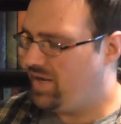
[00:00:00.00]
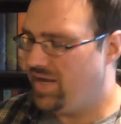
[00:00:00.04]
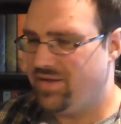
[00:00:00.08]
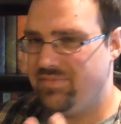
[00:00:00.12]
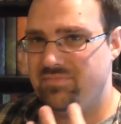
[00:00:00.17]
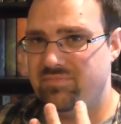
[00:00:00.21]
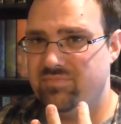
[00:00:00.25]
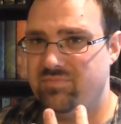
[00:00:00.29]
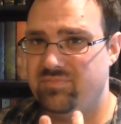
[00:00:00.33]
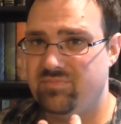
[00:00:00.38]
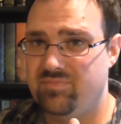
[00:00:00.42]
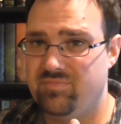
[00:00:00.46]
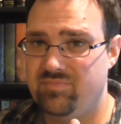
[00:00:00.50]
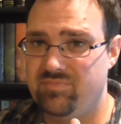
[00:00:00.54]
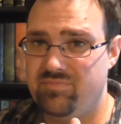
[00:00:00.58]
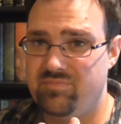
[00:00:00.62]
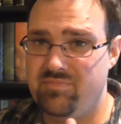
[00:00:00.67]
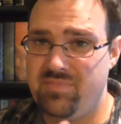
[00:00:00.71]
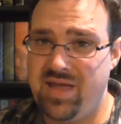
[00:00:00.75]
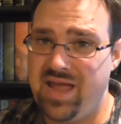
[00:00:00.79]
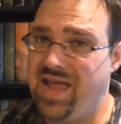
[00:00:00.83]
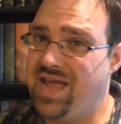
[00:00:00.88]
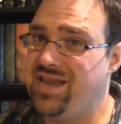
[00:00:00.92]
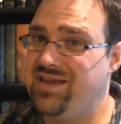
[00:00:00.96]
But
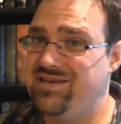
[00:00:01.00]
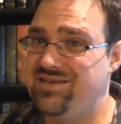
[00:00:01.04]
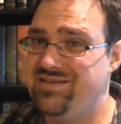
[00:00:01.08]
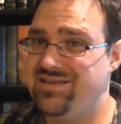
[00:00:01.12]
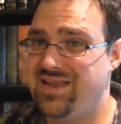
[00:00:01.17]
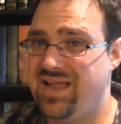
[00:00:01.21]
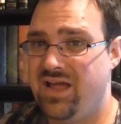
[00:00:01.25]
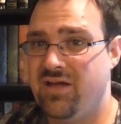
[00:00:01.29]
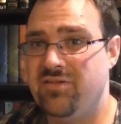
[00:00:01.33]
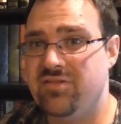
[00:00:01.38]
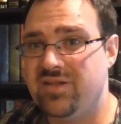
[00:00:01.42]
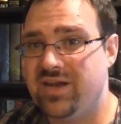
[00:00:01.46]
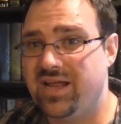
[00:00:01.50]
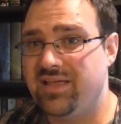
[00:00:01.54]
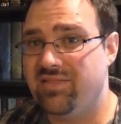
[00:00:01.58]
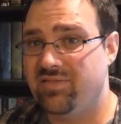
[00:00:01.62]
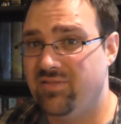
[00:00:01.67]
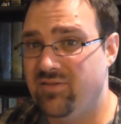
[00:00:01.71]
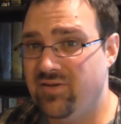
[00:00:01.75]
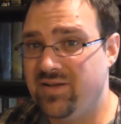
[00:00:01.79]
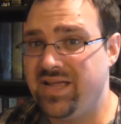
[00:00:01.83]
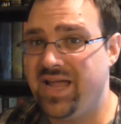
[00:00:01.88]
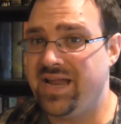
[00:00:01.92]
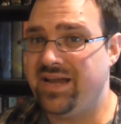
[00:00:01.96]
man, now that I
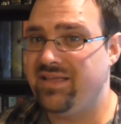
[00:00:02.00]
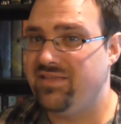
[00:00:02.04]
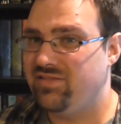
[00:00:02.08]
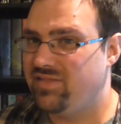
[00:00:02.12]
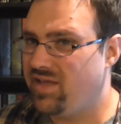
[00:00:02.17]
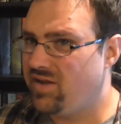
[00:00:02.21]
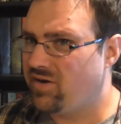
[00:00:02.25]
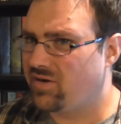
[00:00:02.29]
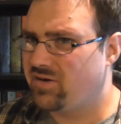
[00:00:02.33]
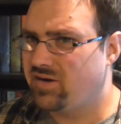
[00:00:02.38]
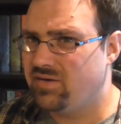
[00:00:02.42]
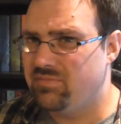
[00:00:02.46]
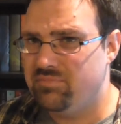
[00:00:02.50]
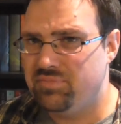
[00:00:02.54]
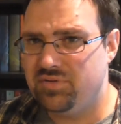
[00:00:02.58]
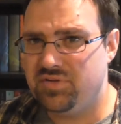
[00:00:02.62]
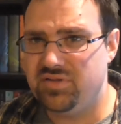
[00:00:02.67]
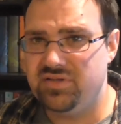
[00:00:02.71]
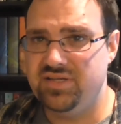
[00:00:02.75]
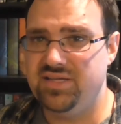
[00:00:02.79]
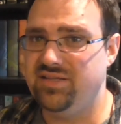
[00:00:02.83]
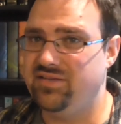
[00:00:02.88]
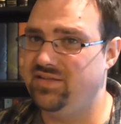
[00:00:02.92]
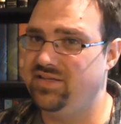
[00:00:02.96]
look at it, they are
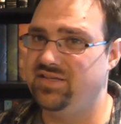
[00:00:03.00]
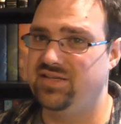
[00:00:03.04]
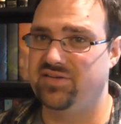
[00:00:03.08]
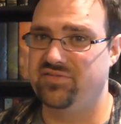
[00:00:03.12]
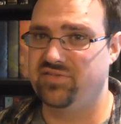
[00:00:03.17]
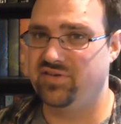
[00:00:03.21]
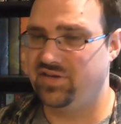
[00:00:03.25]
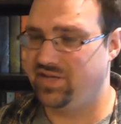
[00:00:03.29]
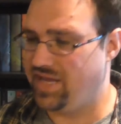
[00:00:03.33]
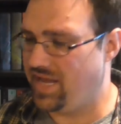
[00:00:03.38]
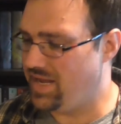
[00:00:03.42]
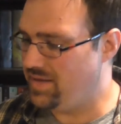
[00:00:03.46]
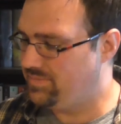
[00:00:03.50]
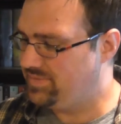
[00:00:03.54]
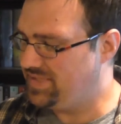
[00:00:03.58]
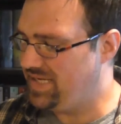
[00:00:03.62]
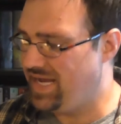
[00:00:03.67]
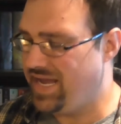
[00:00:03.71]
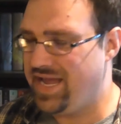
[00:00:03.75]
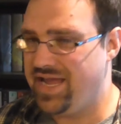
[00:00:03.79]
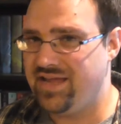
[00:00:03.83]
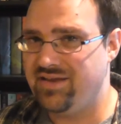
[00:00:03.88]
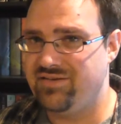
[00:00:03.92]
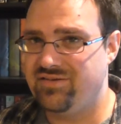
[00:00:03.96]
completely different
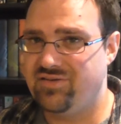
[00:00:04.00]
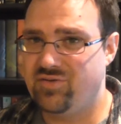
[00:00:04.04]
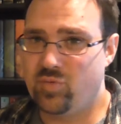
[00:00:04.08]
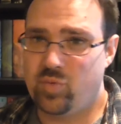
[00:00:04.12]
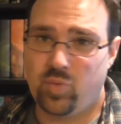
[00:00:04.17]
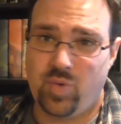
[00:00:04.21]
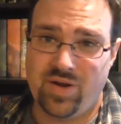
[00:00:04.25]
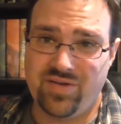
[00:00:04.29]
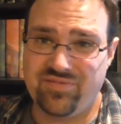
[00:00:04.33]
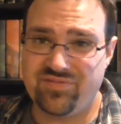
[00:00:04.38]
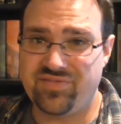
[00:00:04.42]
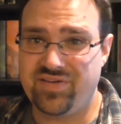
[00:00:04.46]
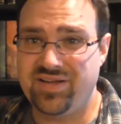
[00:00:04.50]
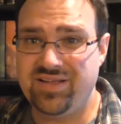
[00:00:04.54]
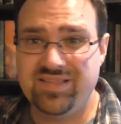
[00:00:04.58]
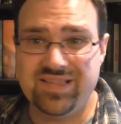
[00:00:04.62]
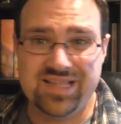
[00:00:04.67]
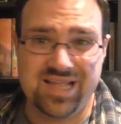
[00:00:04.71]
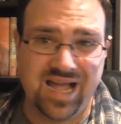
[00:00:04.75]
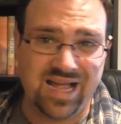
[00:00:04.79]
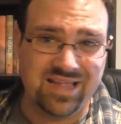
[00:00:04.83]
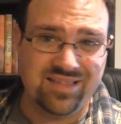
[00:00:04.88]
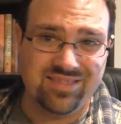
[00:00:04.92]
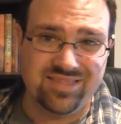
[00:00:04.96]
games, and quite
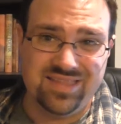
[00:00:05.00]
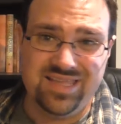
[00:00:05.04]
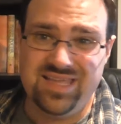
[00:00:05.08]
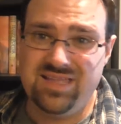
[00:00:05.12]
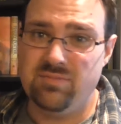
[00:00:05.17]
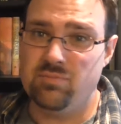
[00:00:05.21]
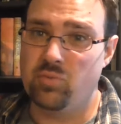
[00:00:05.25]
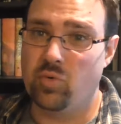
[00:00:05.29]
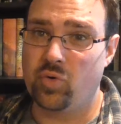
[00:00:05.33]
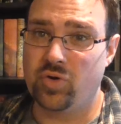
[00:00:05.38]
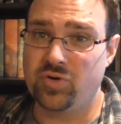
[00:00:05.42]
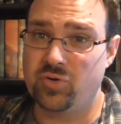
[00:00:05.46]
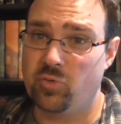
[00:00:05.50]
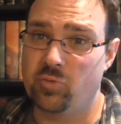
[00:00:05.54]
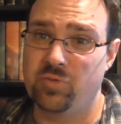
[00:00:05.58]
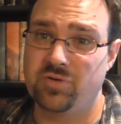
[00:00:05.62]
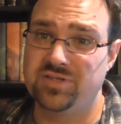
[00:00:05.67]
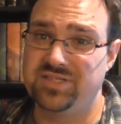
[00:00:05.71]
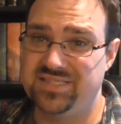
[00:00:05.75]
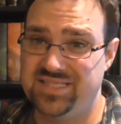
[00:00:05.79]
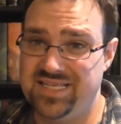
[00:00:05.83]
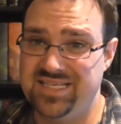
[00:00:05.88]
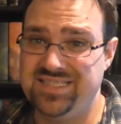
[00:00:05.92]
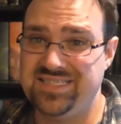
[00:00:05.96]
frankly, I lean more
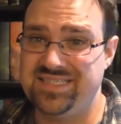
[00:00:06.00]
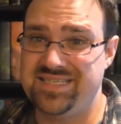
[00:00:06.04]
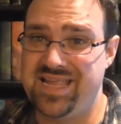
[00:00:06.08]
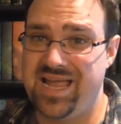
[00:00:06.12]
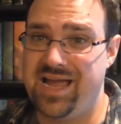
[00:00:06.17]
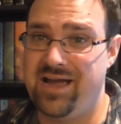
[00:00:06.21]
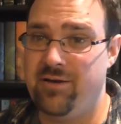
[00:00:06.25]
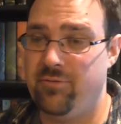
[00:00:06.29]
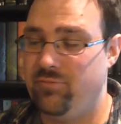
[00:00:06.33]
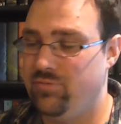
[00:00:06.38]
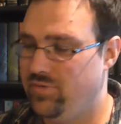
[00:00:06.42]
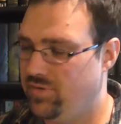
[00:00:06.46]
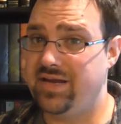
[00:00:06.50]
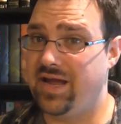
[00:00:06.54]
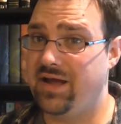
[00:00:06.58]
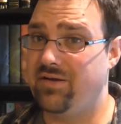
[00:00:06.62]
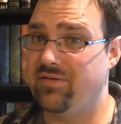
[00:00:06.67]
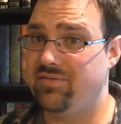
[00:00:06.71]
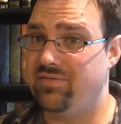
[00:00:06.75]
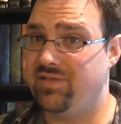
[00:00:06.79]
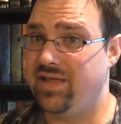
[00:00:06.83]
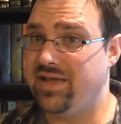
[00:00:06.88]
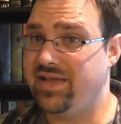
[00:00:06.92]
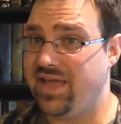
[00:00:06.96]
towards this now.
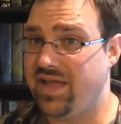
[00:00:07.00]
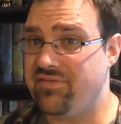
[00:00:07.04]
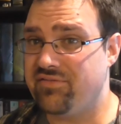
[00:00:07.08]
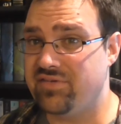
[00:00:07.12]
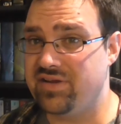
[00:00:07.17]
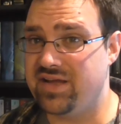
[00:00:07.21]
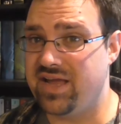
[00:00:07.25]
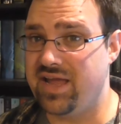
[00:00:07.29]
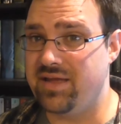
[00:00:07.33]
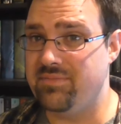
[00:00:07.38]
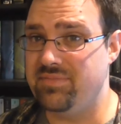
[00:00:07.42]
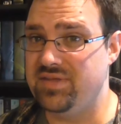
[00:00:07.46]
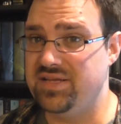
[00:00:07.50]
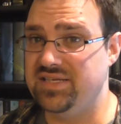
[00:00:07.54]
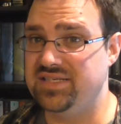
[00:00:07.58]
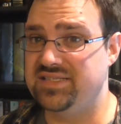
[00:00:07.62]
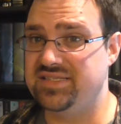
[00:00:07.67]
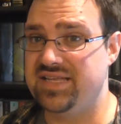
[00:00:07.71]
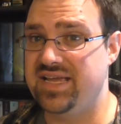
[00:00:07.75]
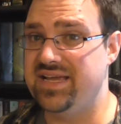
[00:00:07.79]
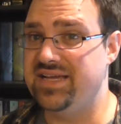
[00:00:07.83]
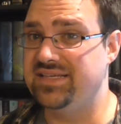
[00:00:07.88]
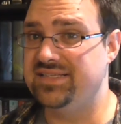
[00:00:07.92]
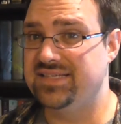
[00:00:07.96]
Now, like every game
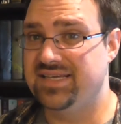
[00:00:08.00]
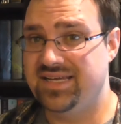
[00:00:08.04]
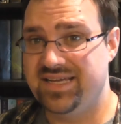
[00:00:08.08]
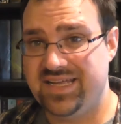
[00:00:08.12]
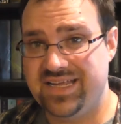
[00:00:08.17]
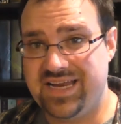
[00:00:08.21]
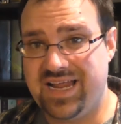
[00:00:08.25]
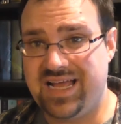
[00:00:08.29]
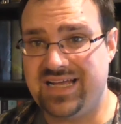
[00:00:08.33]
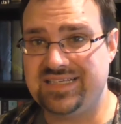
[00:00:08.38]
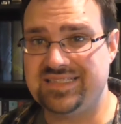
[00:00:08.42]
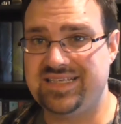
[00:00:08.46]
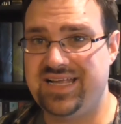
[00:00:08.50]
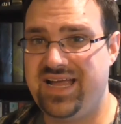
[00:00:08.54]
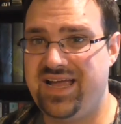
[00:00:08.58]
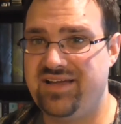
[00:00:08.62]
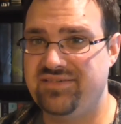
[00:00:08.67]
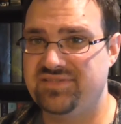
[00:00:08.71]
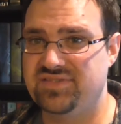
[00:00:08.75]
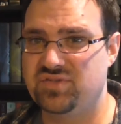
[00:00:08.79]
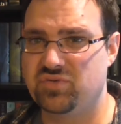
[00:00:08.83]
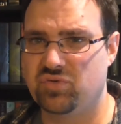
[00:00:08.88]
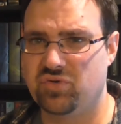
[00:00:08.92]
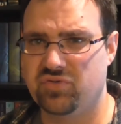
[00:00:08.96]
these days, it has to
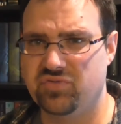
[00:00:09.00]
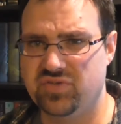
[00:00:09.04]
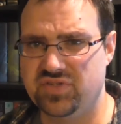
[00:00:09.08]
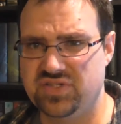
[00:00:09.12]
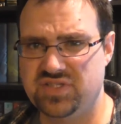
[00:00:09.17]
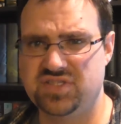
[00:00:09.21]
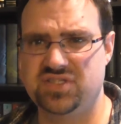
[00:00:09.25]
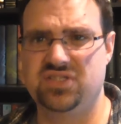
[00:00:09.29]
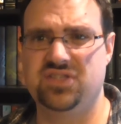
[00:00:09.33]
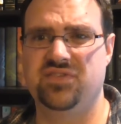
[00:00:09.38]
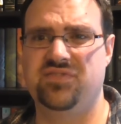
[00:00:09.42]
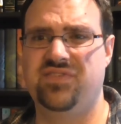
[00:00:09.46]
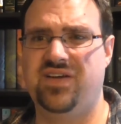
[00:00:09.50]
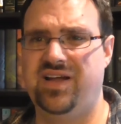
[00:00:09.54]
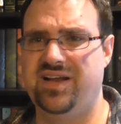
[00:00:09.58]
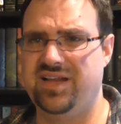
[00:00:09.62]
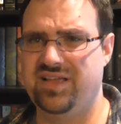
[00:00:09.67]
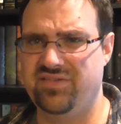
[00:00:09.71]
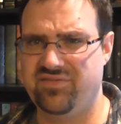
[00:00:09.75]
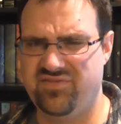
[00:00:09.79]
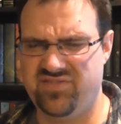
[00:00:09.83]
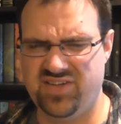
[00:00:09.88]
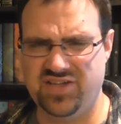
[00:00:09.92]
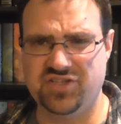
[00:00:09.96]
have sort of its
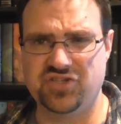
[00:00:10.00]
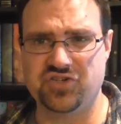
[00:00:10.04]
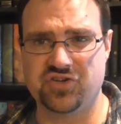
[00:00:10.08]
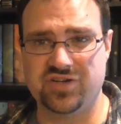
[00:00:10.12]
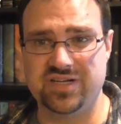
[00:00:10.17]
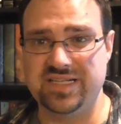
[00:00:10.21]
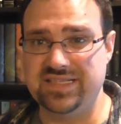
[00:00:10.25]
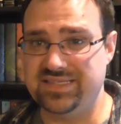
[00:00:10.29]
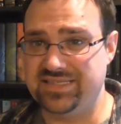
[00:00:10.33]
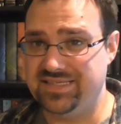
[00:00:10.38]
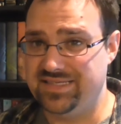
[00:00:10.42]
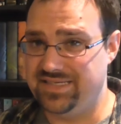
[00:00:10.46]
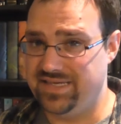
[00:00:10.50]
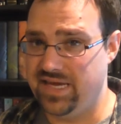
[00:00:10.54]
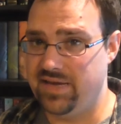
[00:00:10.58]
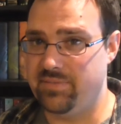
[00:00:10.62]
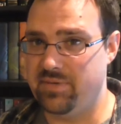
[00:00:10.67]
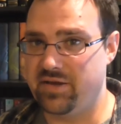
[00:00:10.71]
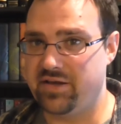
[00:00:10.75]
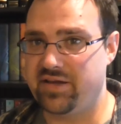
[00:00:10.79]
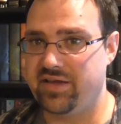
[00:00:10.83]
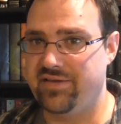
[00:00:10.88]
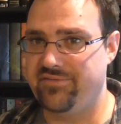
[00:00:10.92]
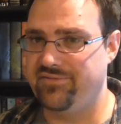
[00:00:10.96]
defining feature, its
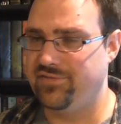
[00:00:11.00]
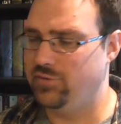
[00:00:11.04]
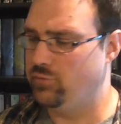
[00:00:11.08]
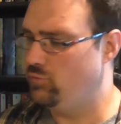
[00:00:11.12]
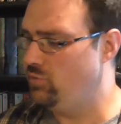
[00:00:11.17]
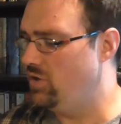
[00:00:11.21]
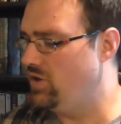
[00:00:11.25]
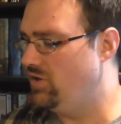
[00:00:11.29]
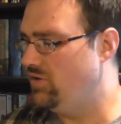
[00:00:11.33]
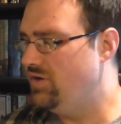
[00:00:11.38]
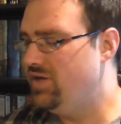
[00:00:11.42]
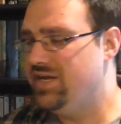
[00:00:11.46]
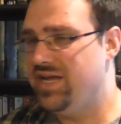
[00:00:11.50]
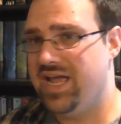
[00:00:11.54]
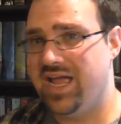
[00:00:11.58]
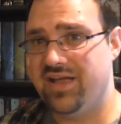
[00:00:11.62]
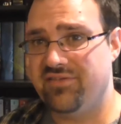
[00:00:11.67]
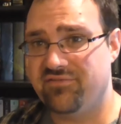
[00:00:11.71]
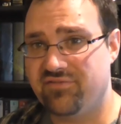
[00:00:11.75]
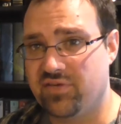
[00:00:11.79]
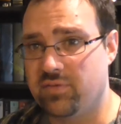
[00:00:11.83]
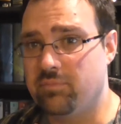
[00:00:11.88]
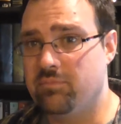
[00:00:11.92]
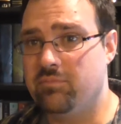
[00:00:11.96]
gimmick, if you will.
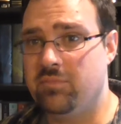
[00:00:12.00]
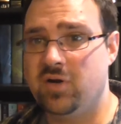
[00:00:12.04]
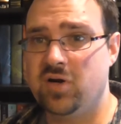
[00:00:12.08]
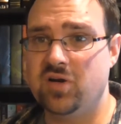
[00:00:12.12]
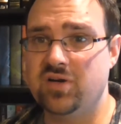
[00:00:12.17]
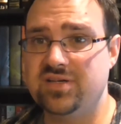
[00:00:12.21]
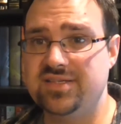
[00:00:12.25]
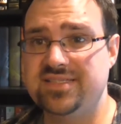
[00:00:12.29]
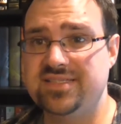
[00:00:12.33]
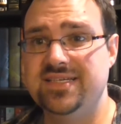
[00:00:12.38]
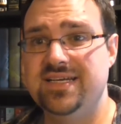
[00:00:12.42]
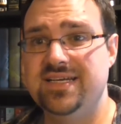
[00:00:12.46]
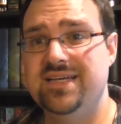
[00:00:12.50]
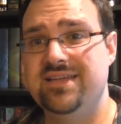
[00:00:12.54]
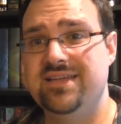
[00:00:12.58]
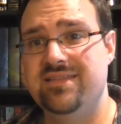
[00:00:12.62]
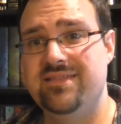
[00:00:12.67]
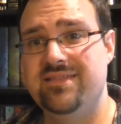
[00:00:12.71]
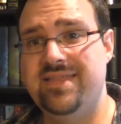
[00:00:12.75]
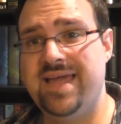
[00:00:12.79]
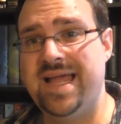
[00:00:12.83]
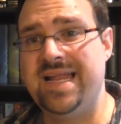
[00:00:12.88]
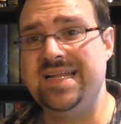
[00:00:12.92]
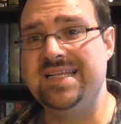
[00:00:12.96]
And for Mercs,
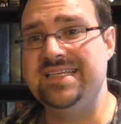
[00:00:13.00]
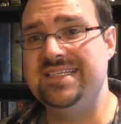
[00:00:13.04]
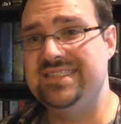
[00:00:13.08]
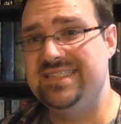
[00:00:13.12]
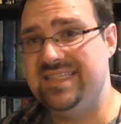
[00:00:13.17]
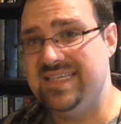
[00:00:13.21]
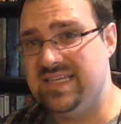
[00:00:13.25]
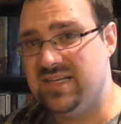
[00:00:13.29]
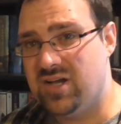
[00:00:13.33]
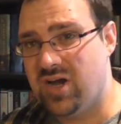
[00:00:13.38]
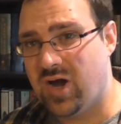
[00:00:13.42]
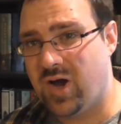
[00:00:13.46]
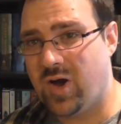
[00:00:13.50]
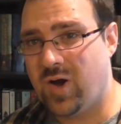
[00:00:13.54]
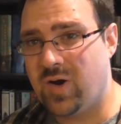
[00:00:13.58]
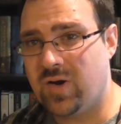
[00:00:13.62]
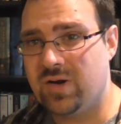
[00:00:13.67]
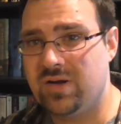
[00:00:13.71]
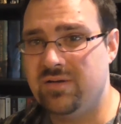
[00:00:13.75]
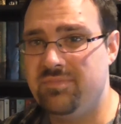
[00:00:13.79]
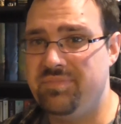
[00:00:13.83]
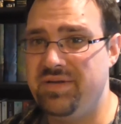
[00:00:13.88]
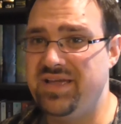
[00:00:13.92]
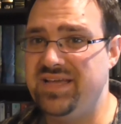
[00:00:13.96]
that is the
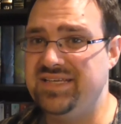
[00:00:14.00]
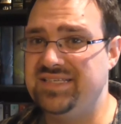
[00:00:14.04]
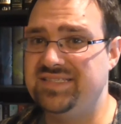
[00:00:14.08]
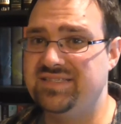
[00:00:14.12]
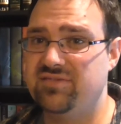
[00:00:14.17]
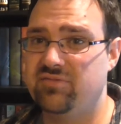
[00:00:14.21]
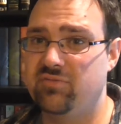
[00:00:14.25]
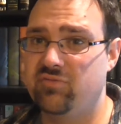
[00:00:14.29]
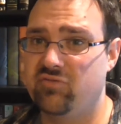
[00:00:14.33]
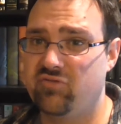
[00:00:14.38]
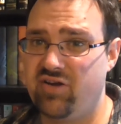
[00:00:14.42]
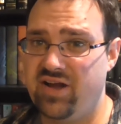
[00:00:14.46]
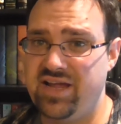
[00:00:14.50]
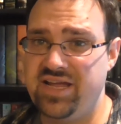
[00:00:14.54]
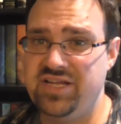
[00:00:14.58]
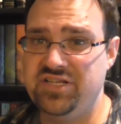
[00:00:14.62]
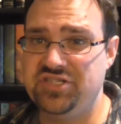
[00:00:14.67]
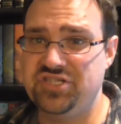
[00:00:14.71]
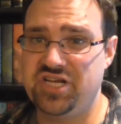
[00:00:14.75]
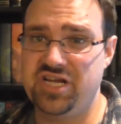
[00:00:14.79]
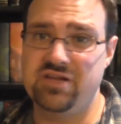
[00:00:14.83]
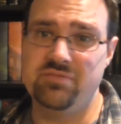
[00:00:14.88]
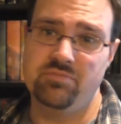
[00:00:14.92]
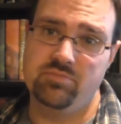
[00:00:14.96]
card-based
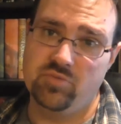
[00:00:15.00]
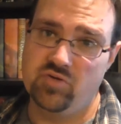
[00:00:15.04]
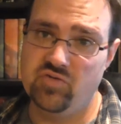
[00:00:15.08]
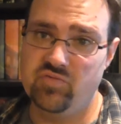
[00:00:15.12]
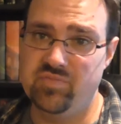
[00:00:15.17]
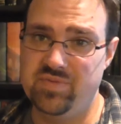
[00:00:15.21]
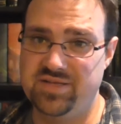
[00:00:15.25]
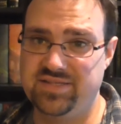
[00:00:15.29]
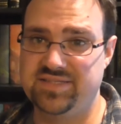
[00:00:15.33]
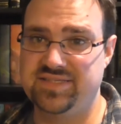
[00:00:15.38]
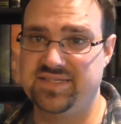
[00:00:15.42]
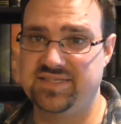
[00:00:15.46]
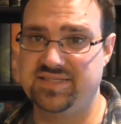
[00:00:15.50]
range and movement